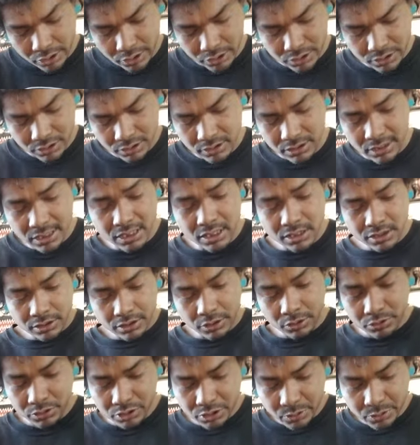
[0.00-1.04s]
or
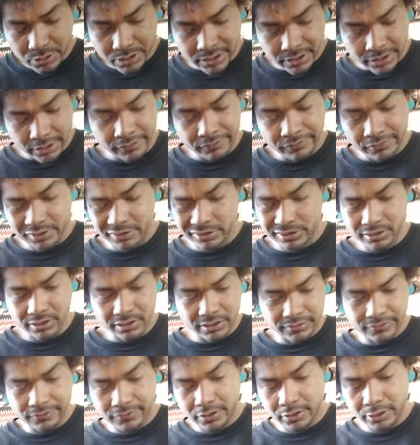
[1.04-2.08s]
don't do it enough, it'll start
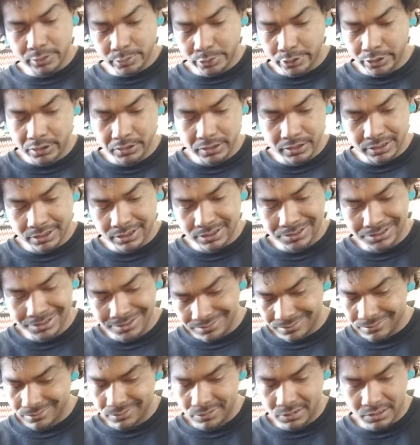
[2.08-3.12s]
to fall apart, and
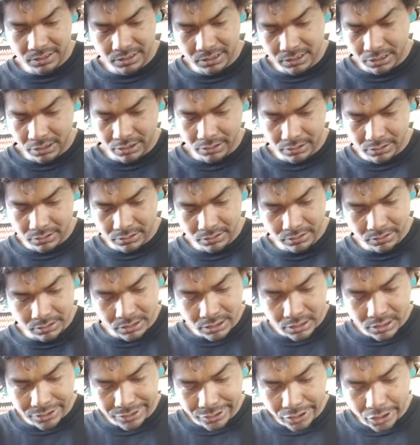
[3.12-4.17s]
then you gotta
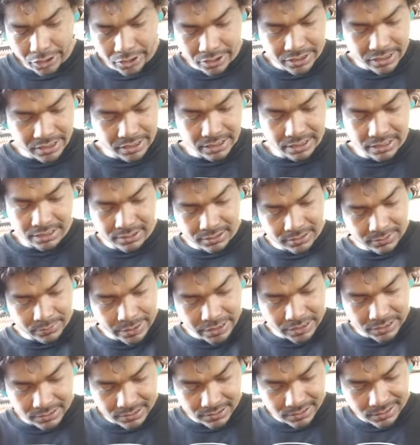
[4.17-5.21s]
card it again to
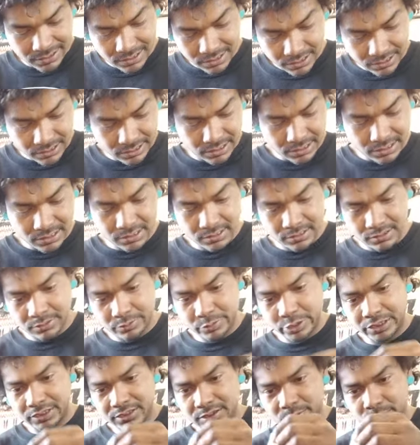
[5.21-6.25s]
make it stick again or
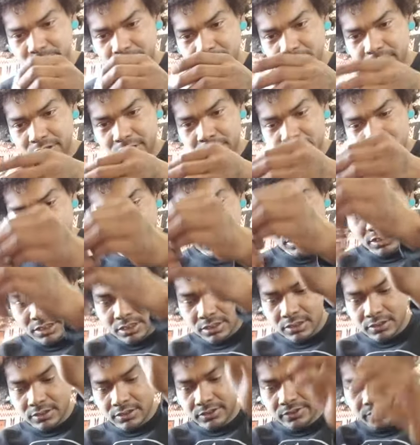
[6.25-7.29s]
make some yarn.
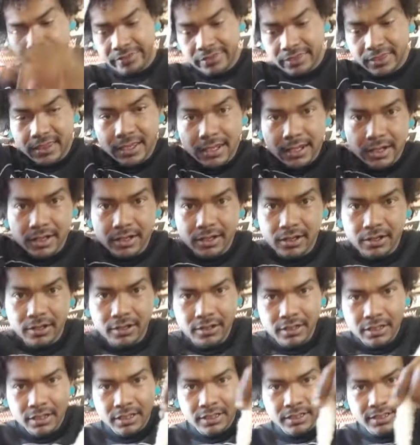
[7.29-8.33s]
So there,
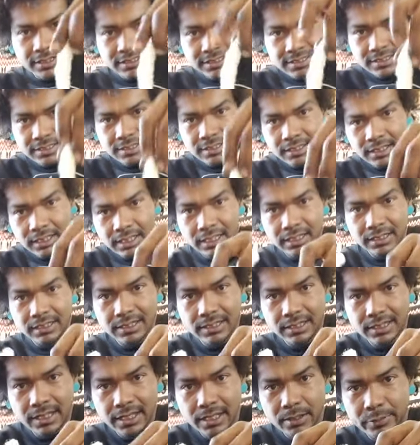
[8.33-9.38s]
that's the length
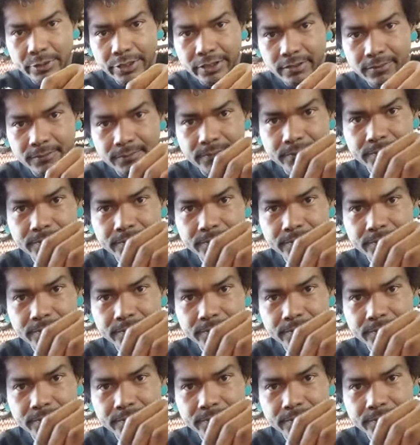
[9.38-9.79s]
that came out.